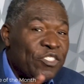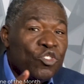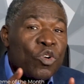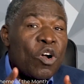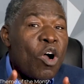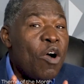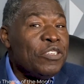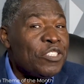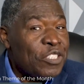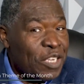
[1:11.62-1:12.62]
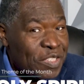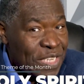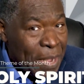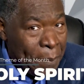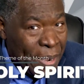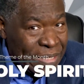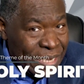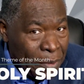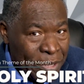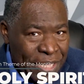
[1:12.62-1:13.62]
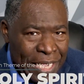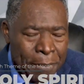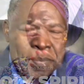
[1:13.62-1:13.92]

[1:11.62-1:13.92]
March, the Holy Spirit.